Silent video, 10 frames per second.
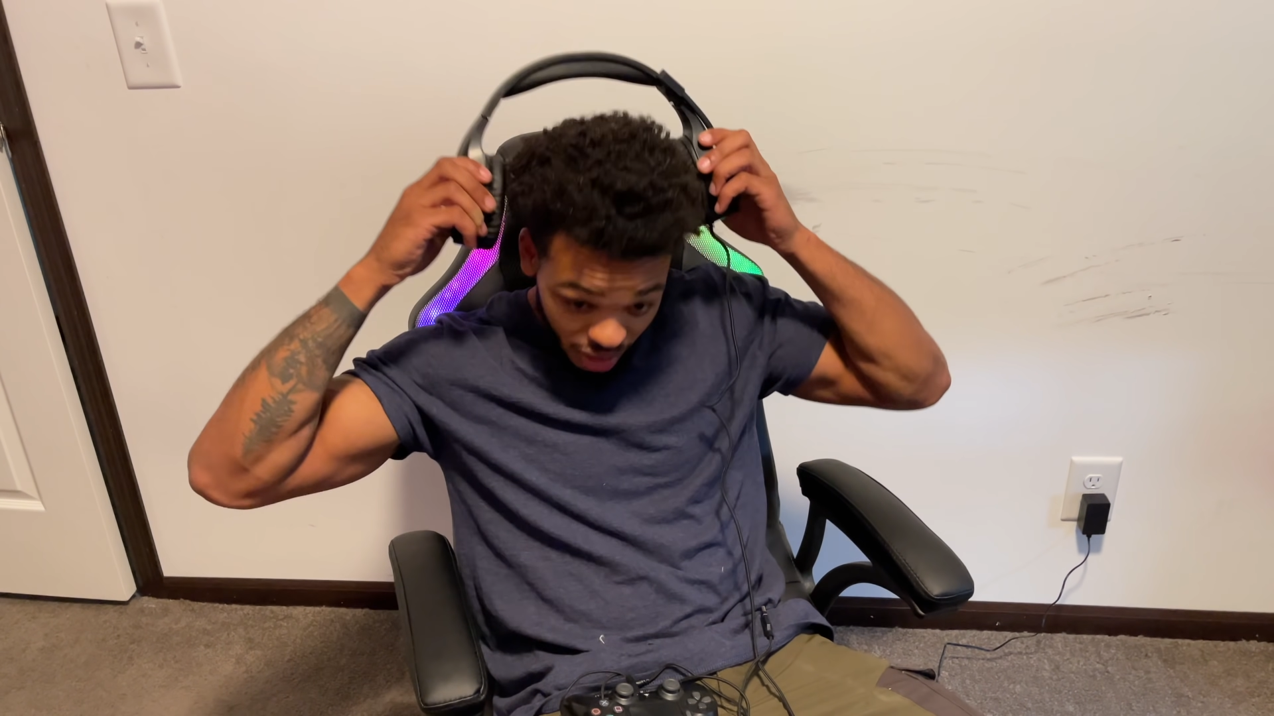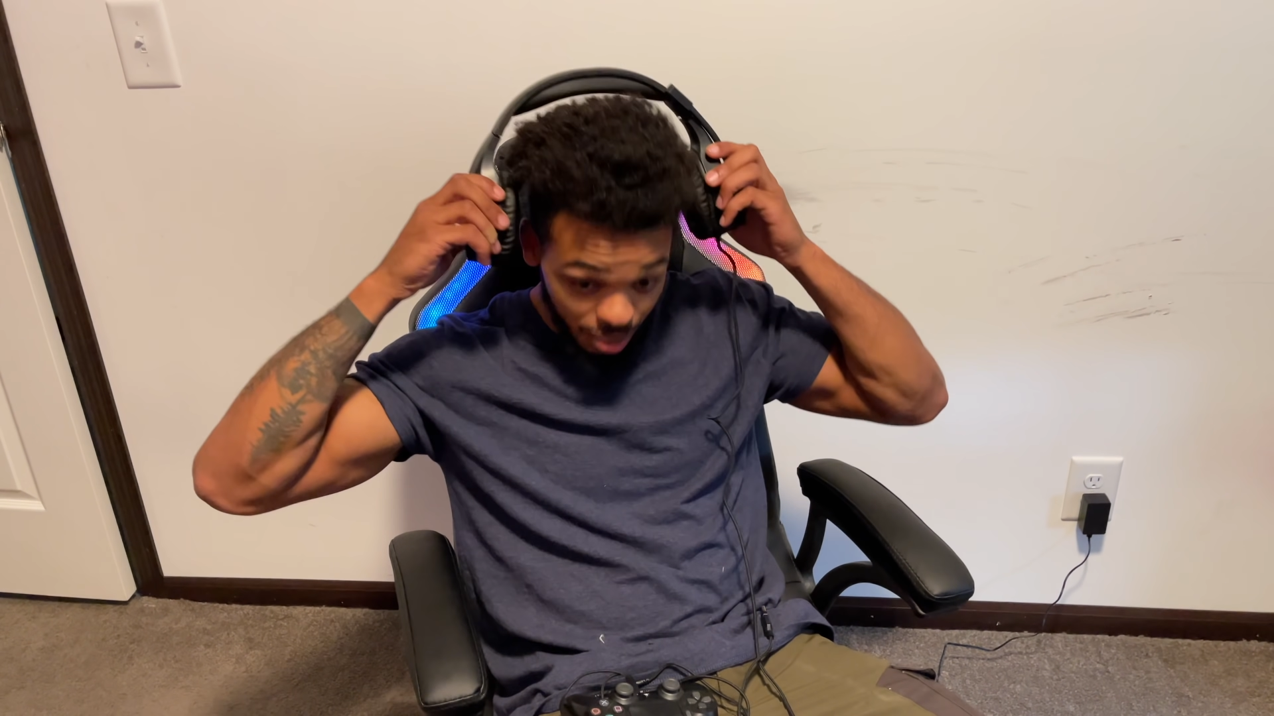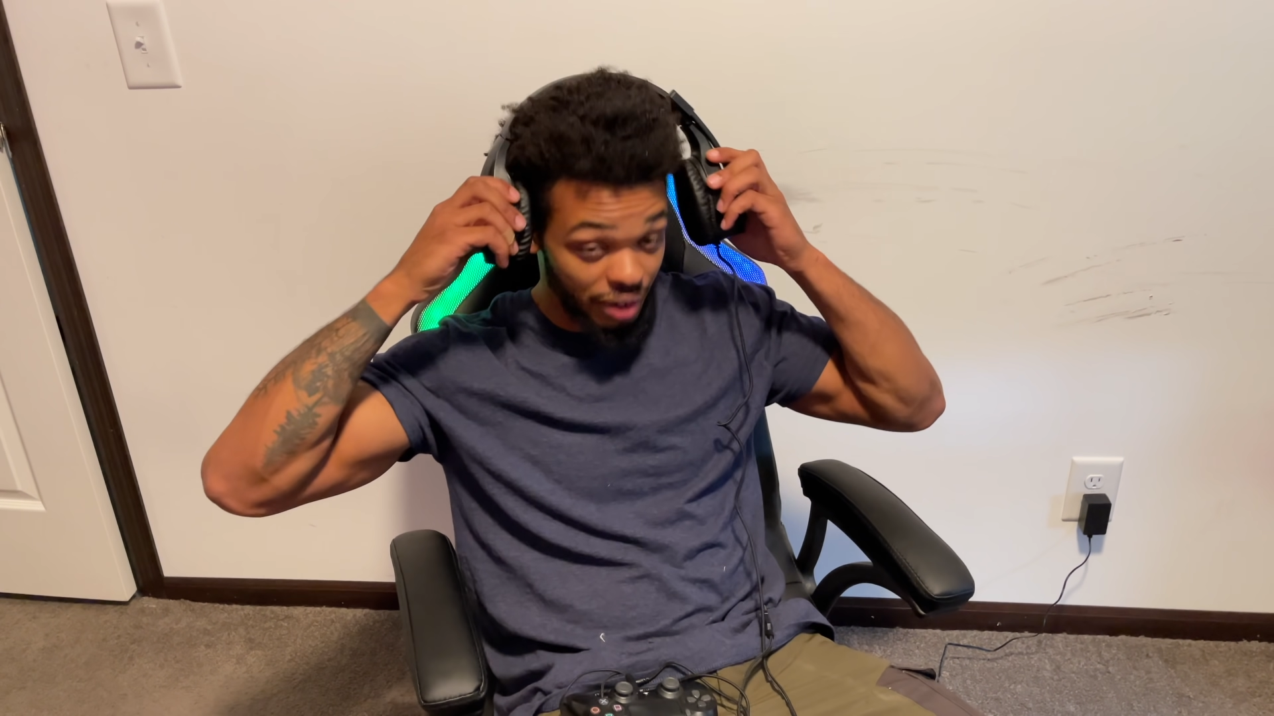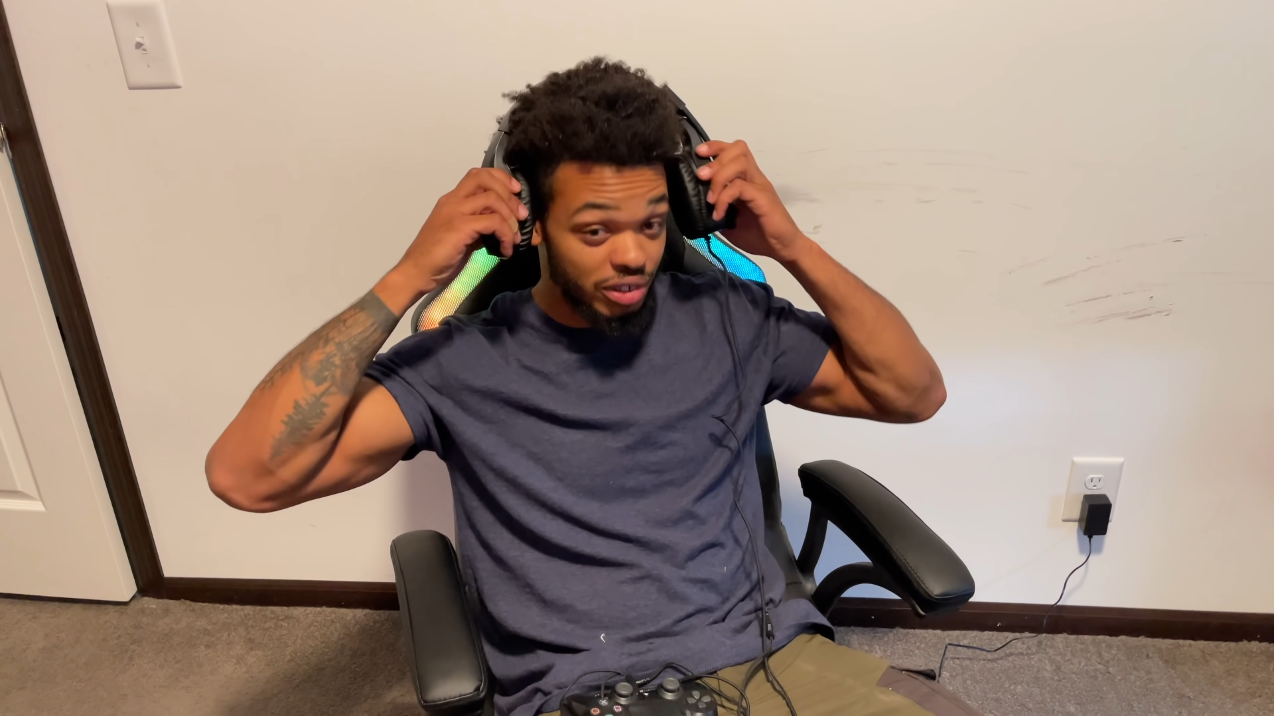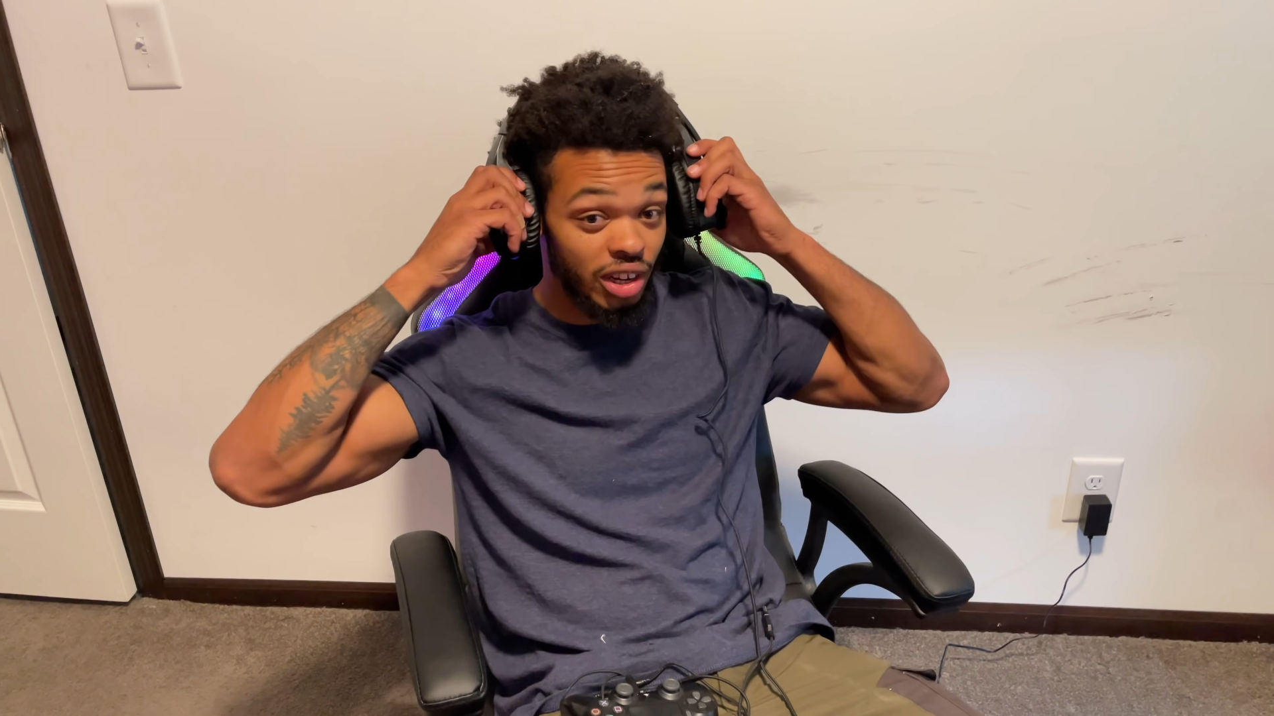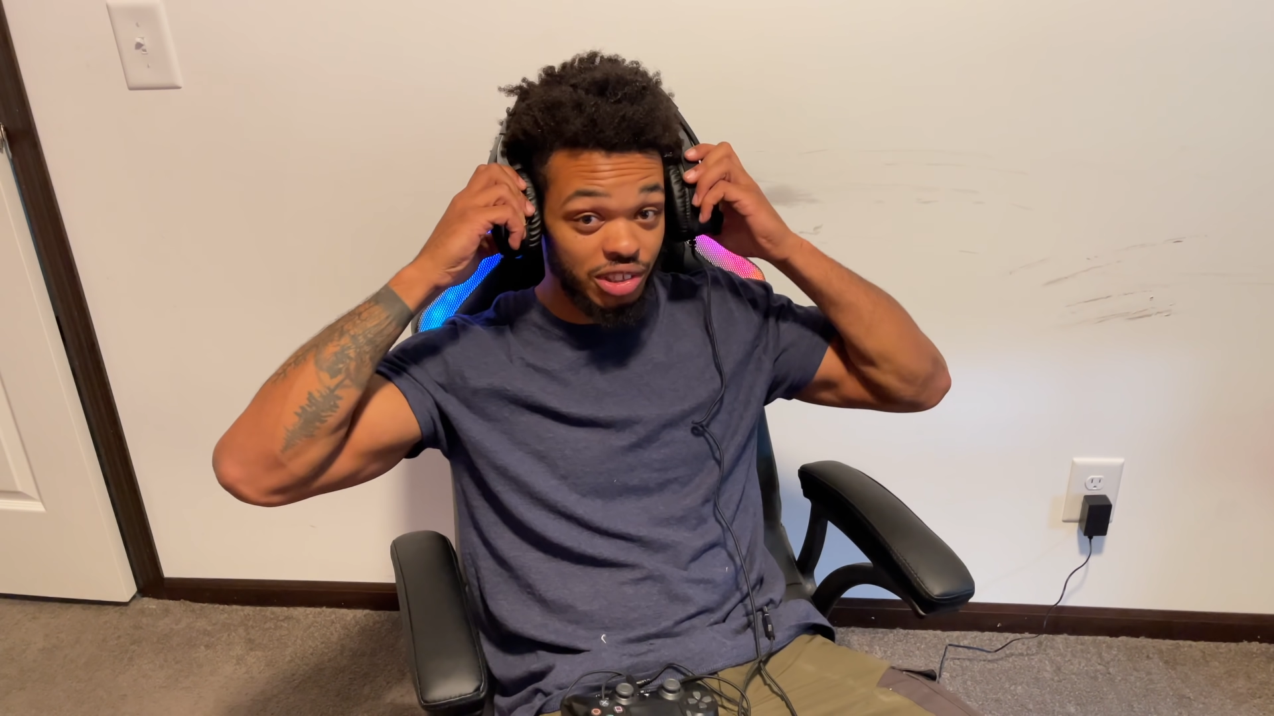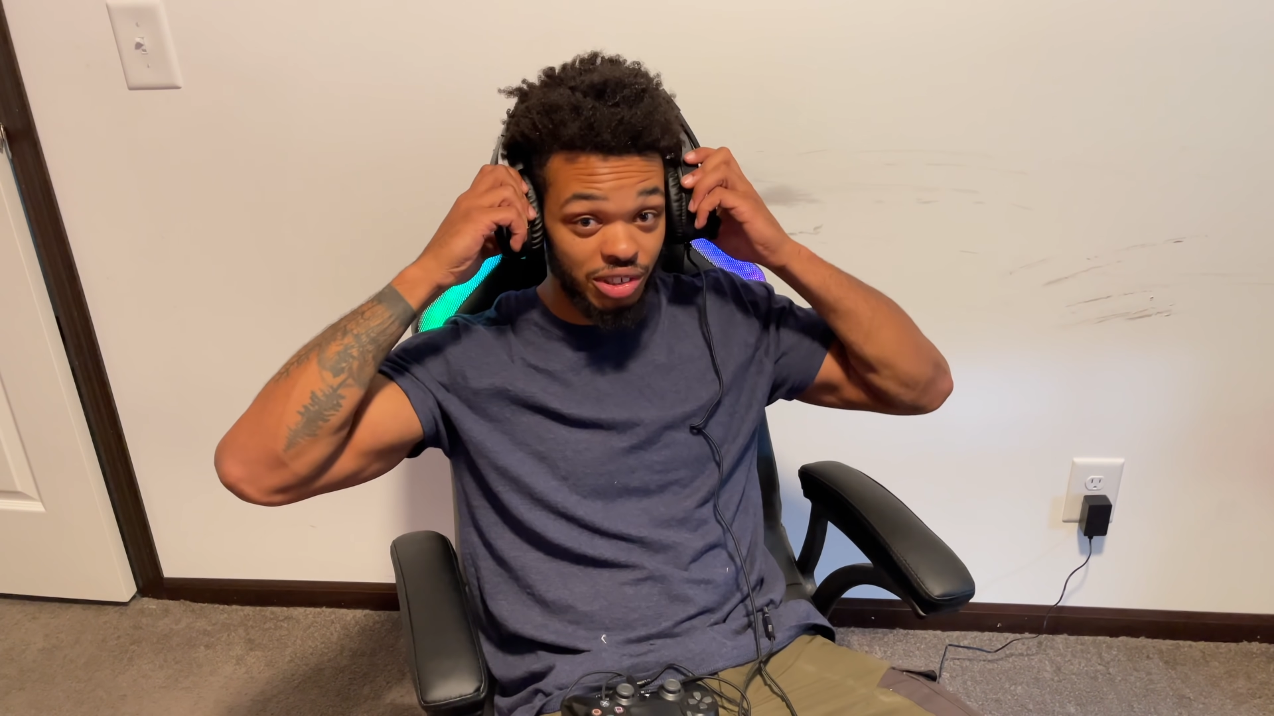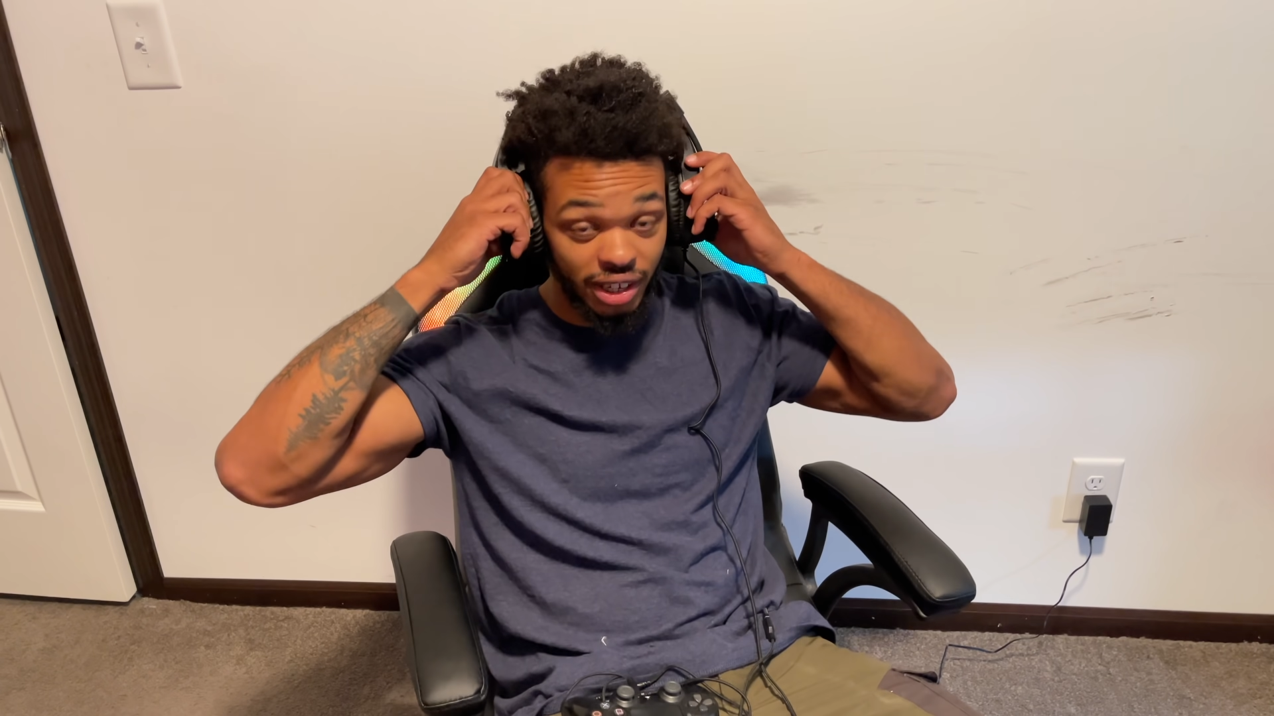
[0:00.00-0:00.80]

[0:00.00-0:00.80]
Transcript: I'm gonna have to talk to